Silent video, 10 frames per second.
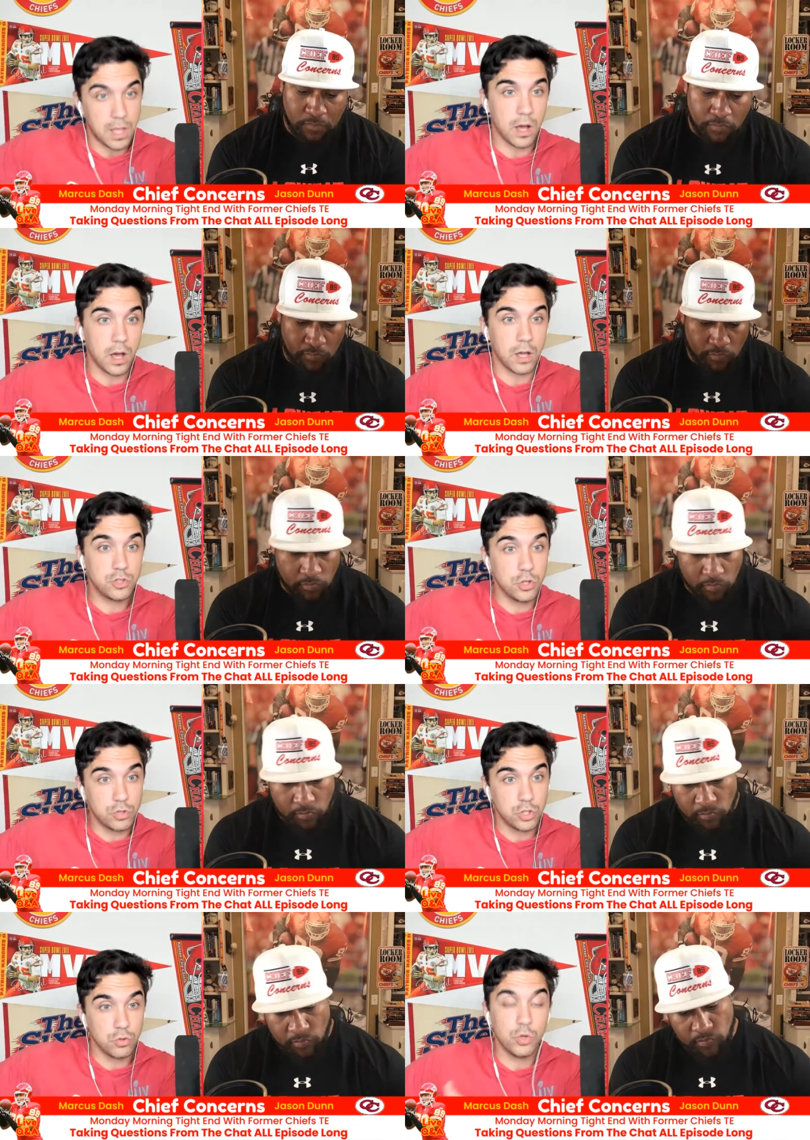Speaker 1: uh,
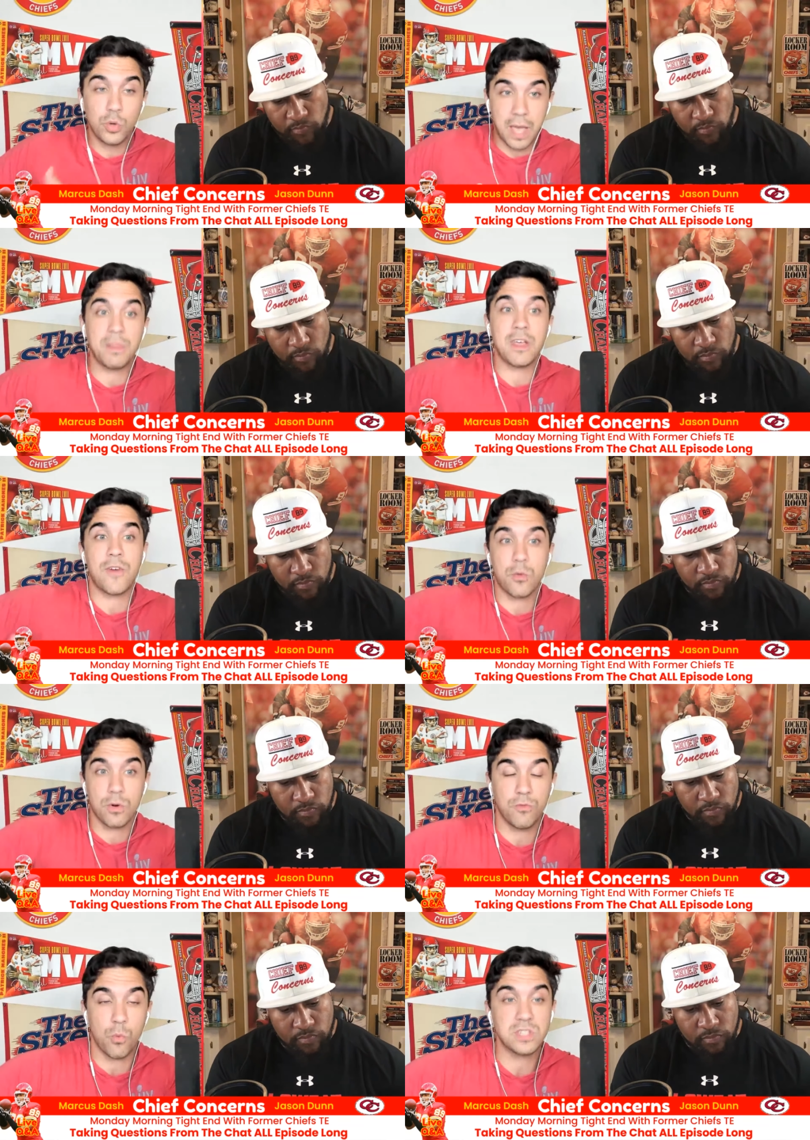Juju, who can be that
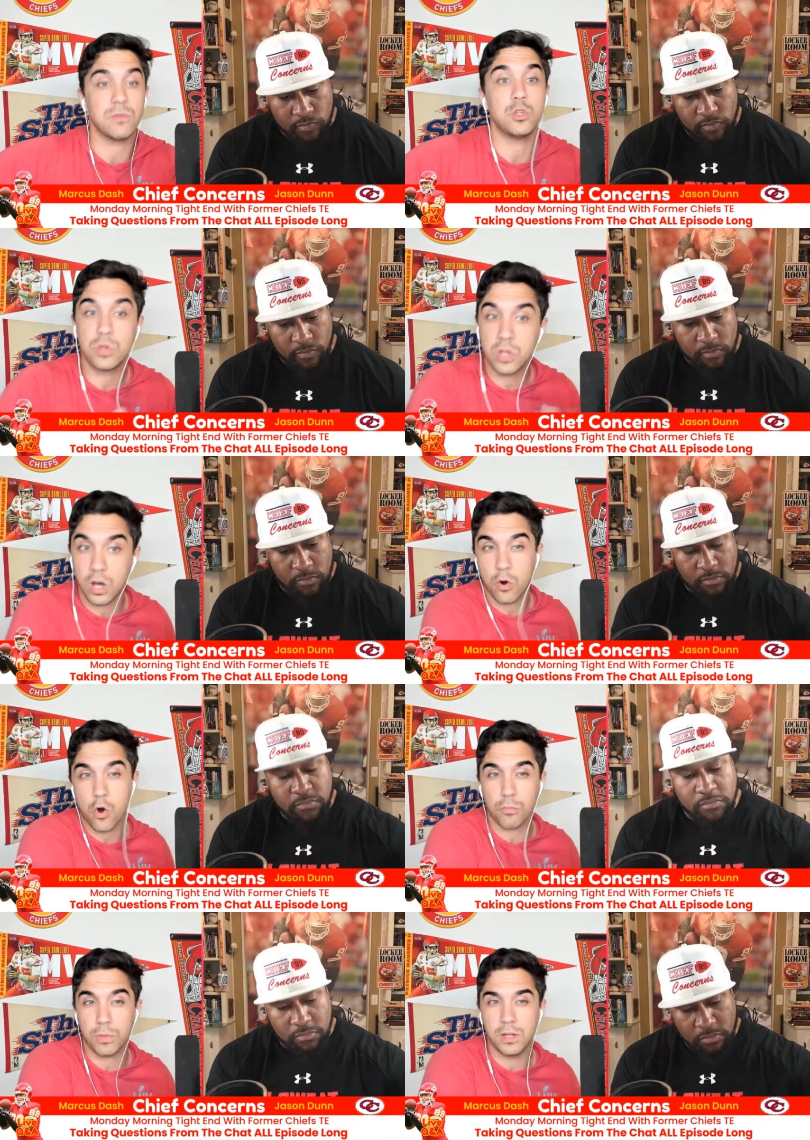veteran voice if we do cut
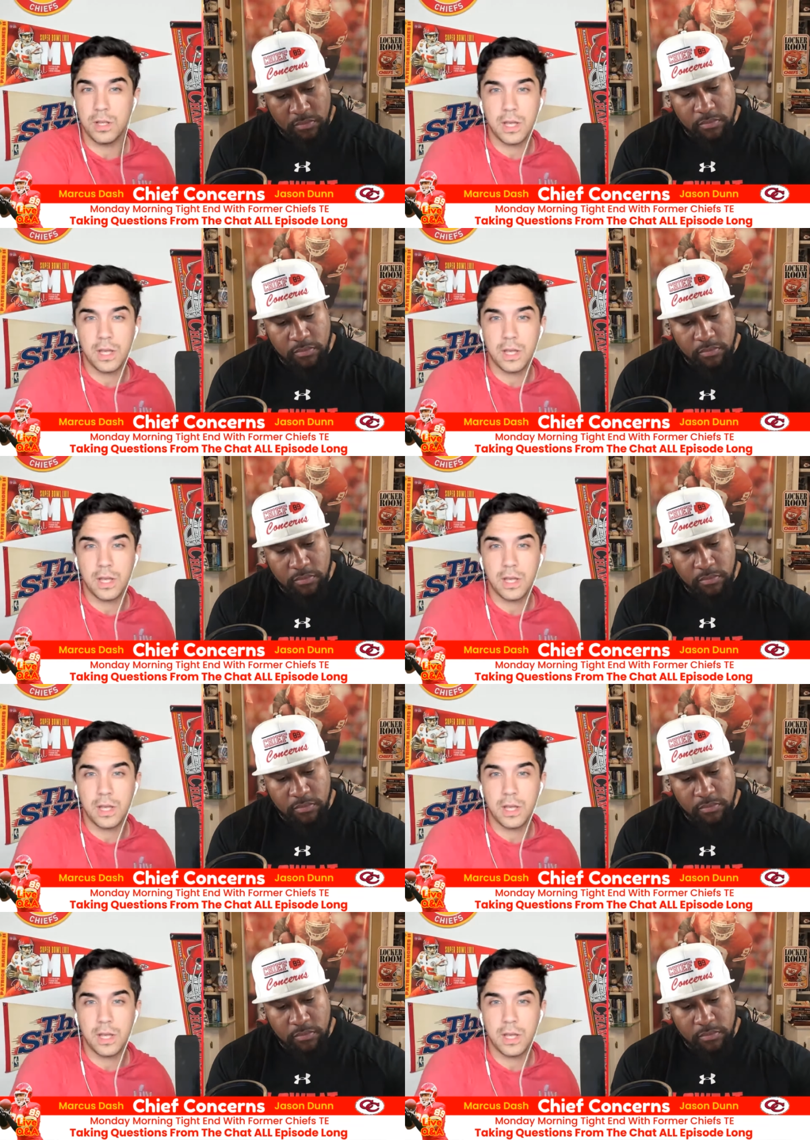Hardman.